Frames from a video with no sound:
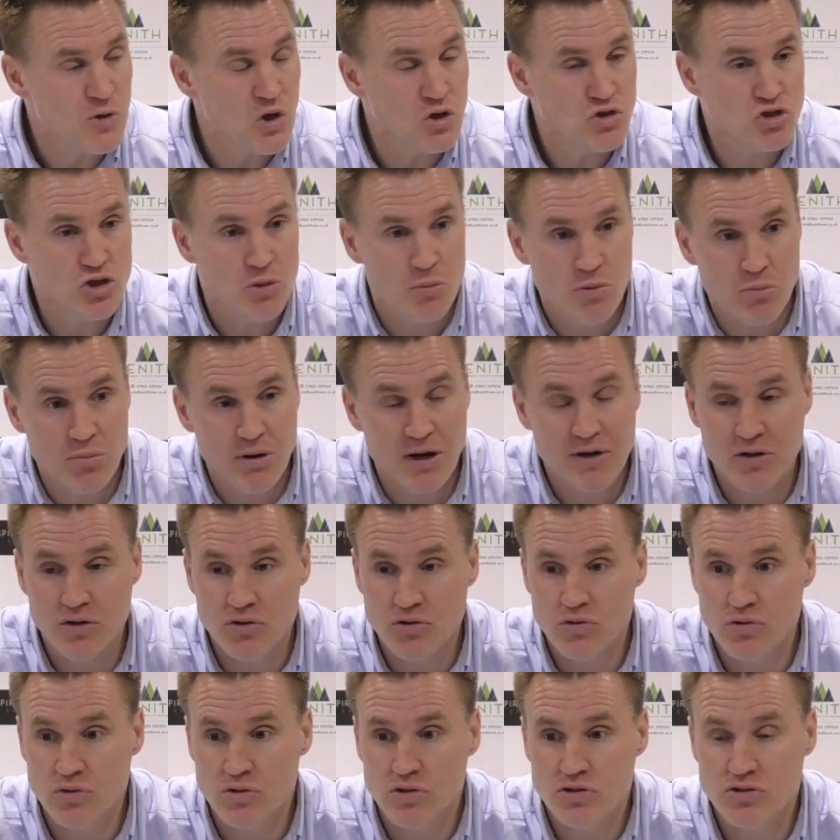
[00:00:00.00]
on top of
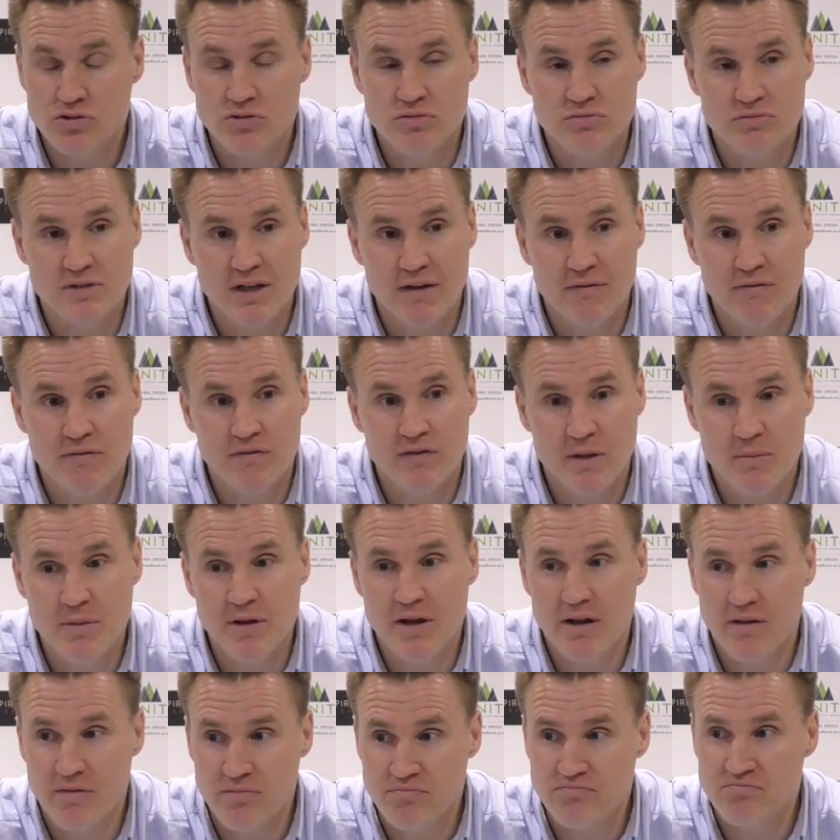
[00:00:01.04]
Brandon Douglas and Dan
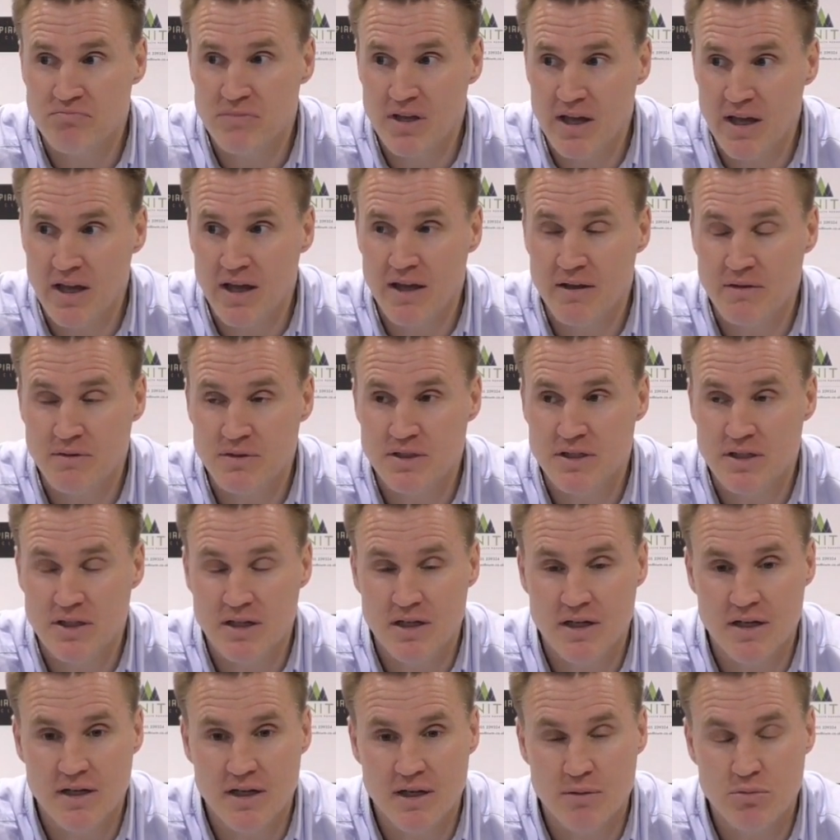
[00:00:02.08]
Fleming, he was
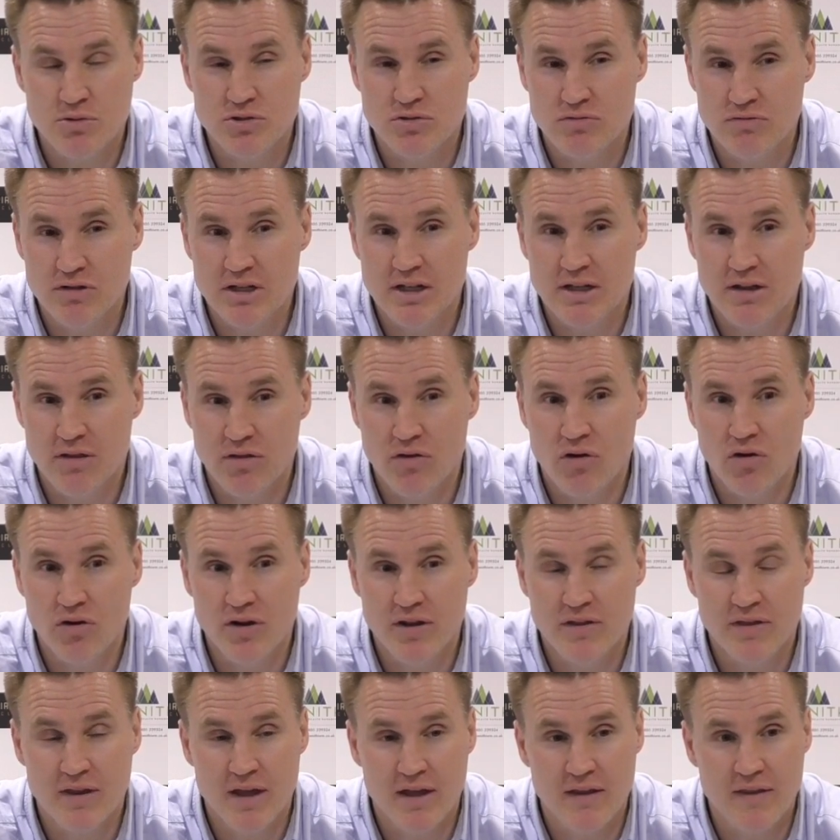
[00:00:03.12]
a really
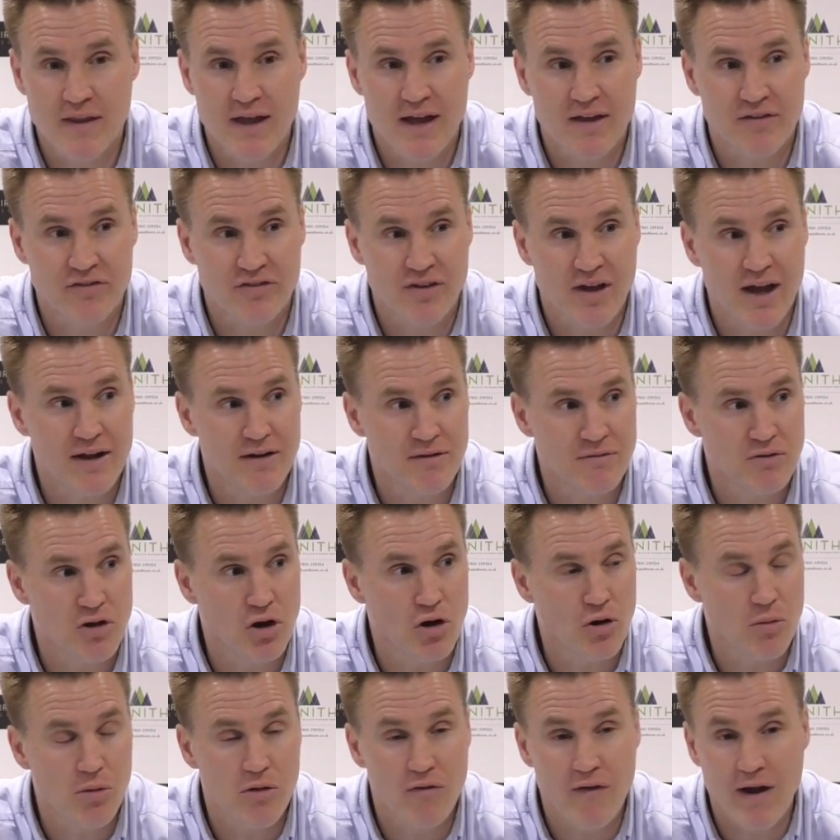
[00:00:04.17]
thorn in their side, and
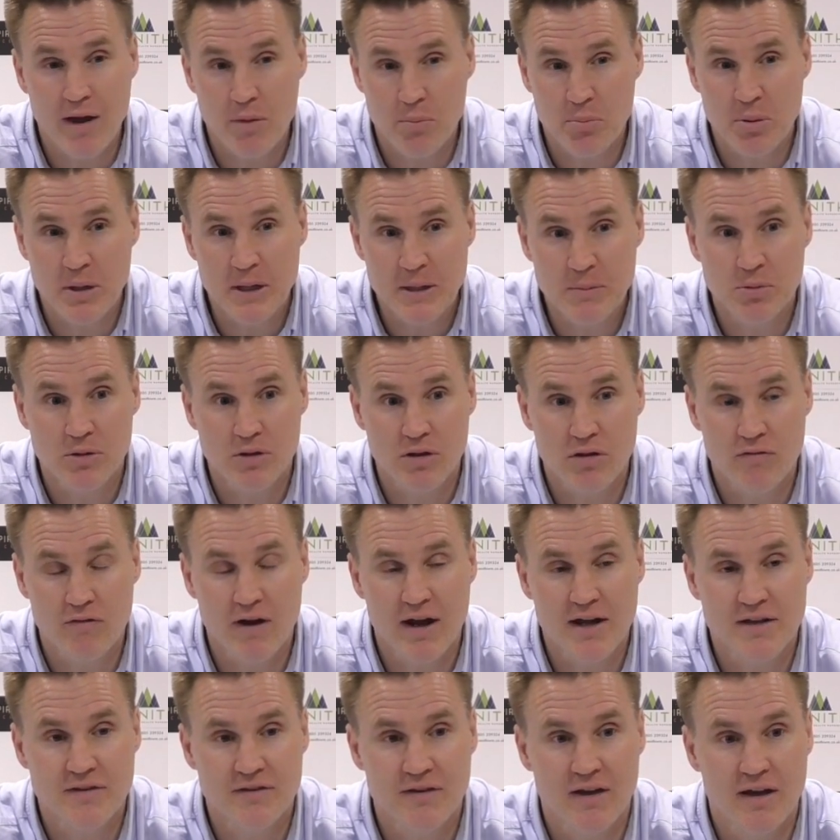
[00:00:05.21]
got up the right people at the
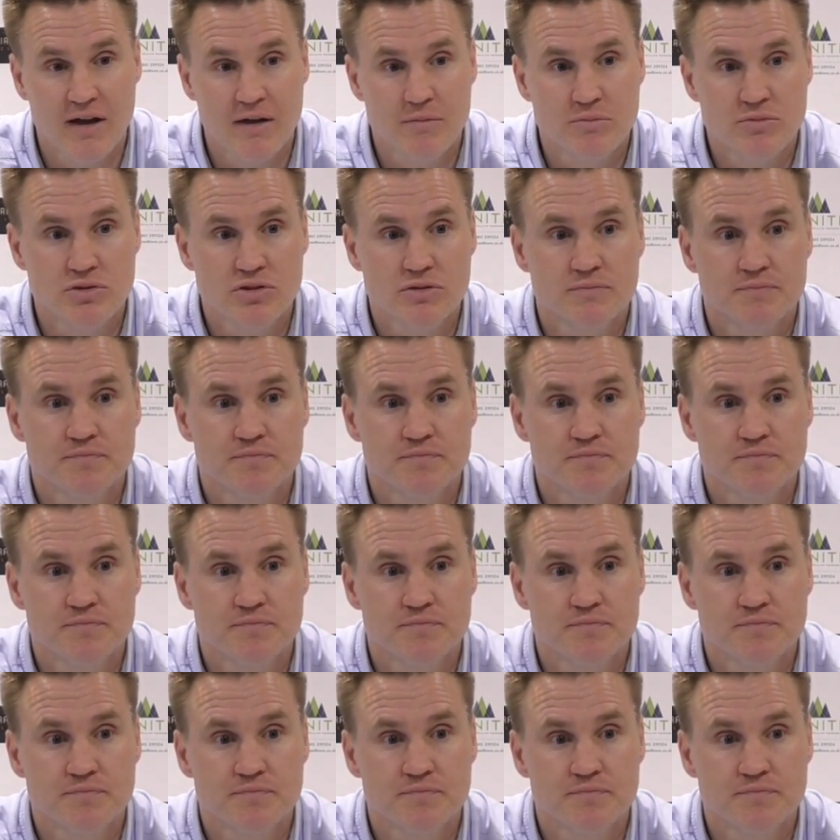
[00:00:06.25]
right times.